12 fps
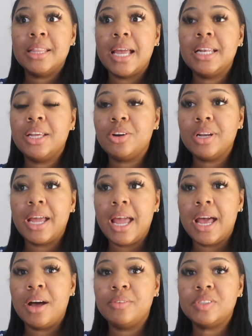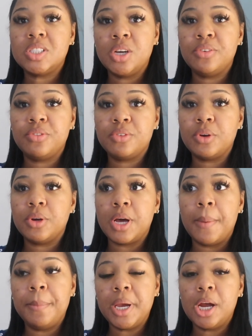they literally have stuff
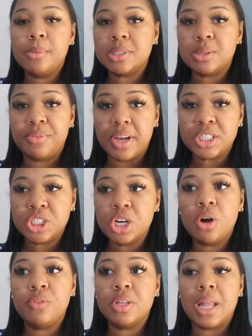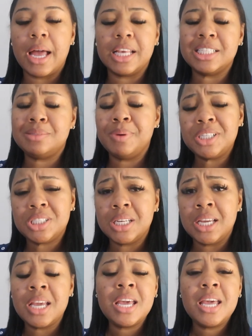comparable to Fashion Nova, like
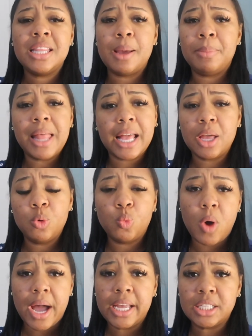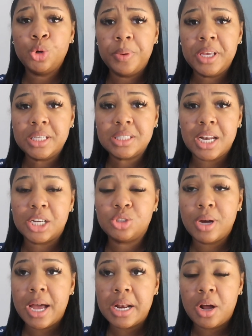especially that black and white two-piece that I
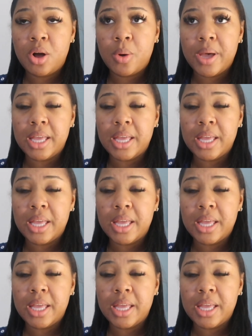tried on,